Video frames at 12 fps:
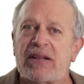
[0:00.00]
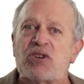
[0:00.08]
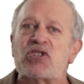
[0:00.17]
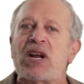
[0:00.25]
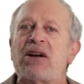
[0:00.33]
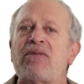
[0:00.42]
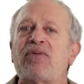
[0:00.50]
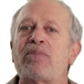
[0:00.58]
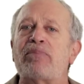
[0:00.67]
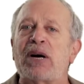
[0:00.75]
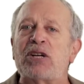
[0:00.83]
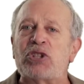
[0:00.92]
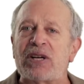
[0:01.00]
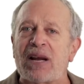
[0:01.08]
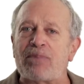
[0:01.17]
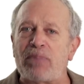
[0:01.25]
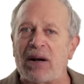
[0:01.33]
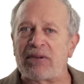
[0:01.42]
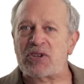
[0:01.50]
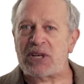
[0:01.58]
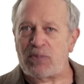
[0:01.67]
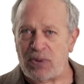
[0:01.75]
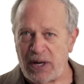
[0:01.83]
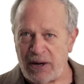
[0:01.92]
The Center for Budget and Policy
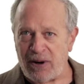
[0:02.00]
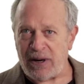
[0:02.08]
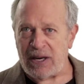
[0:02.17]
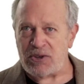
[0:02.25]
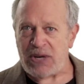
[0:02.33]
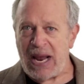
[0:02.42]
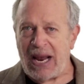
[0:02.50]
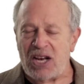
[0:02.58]
Priorities